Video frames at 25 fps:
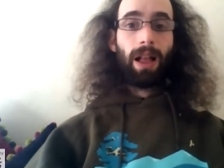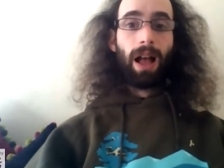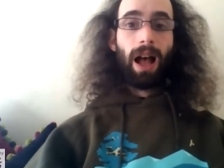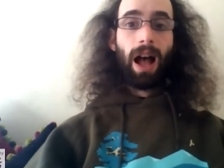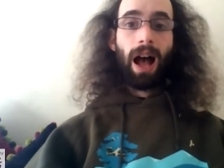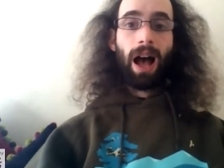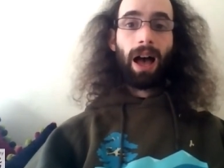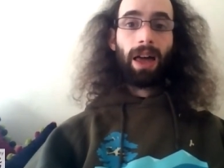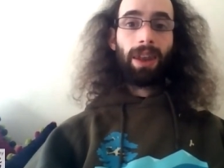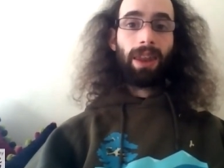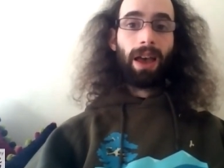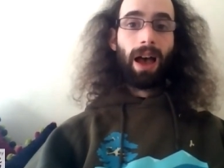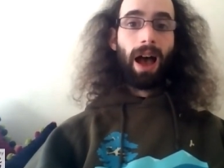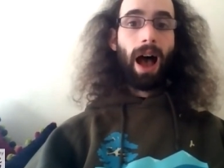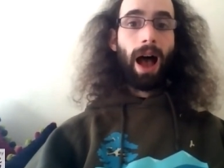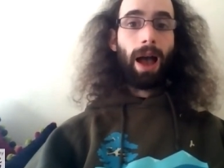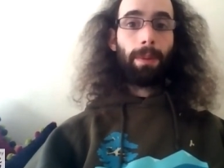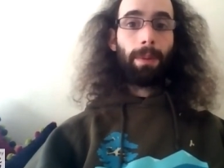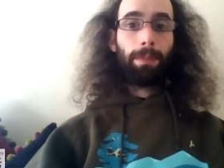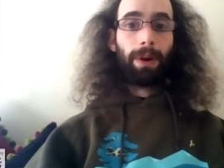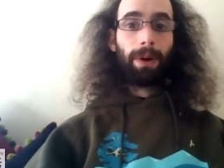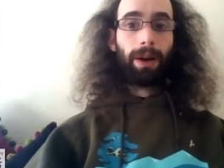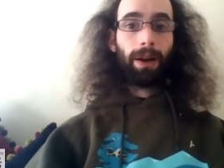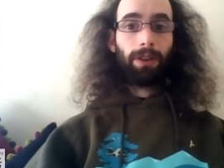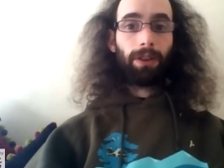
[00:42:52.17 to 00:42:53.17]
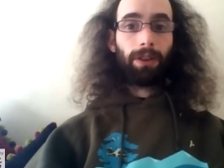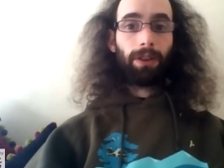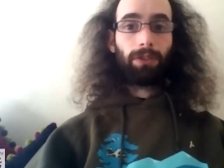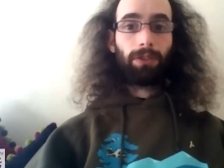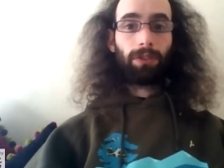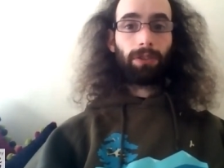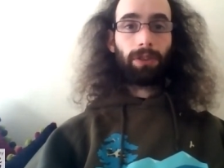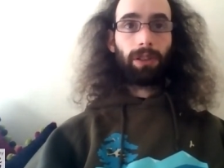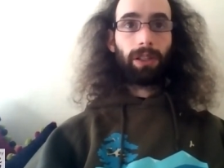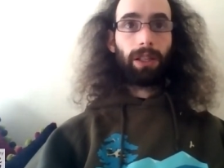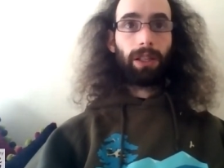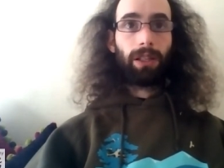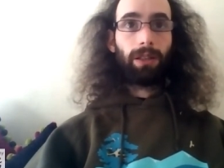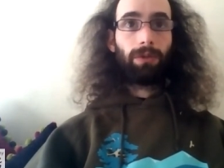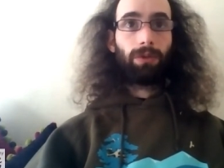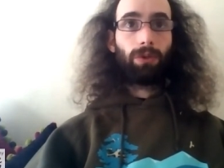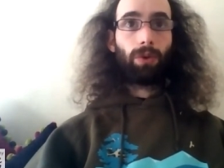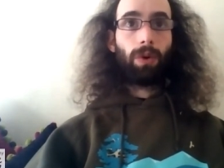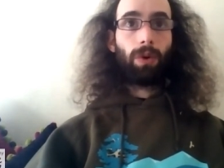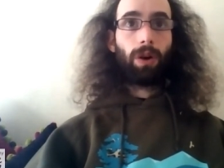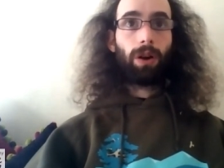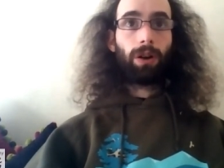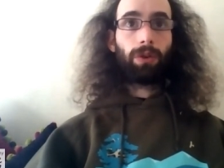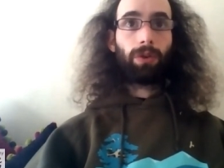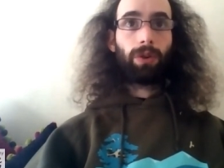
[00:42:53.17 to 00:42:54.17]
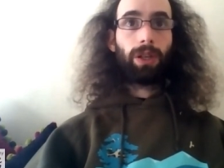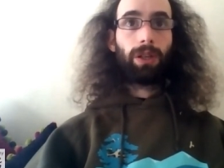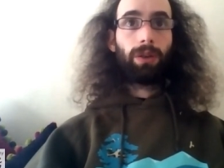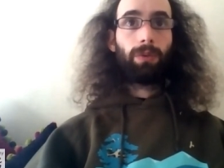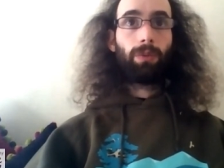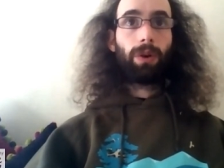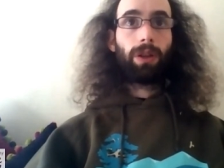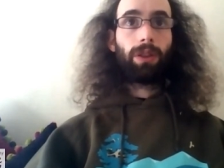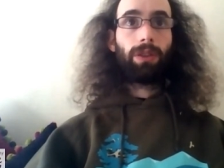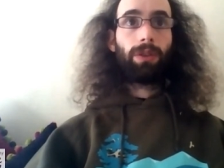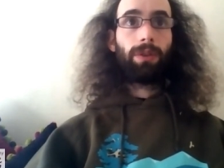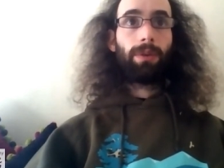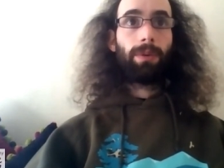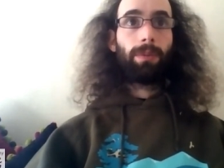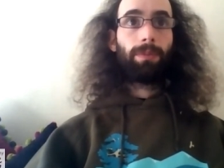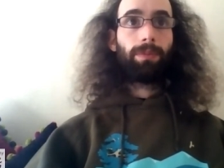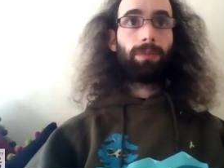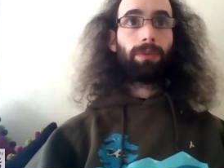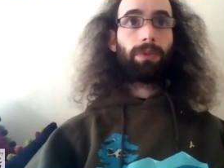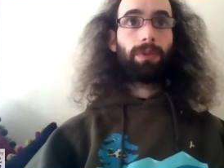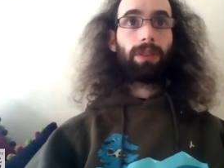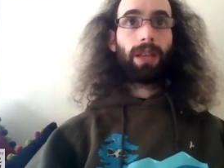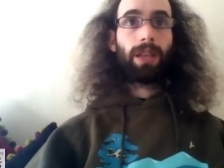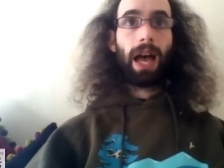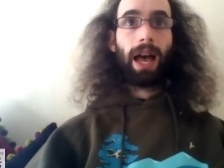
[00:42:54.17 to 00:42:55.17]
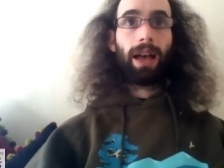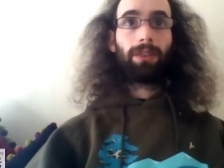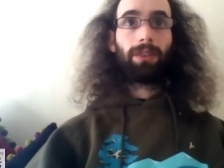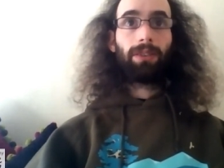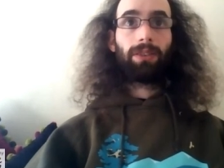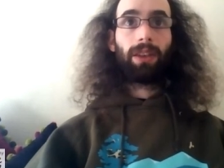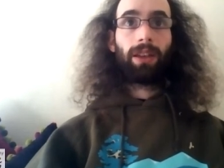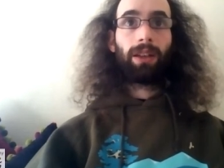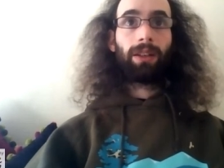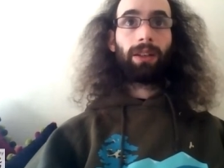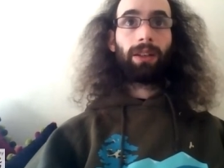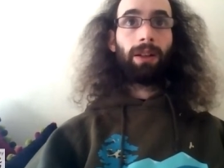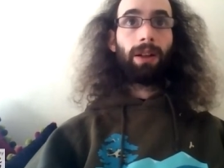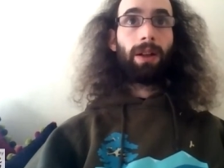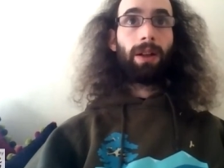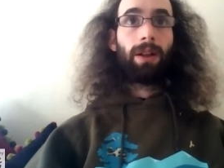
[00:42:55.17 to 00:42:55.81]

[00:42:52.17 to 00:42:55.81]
And I personally don't agree with taxing,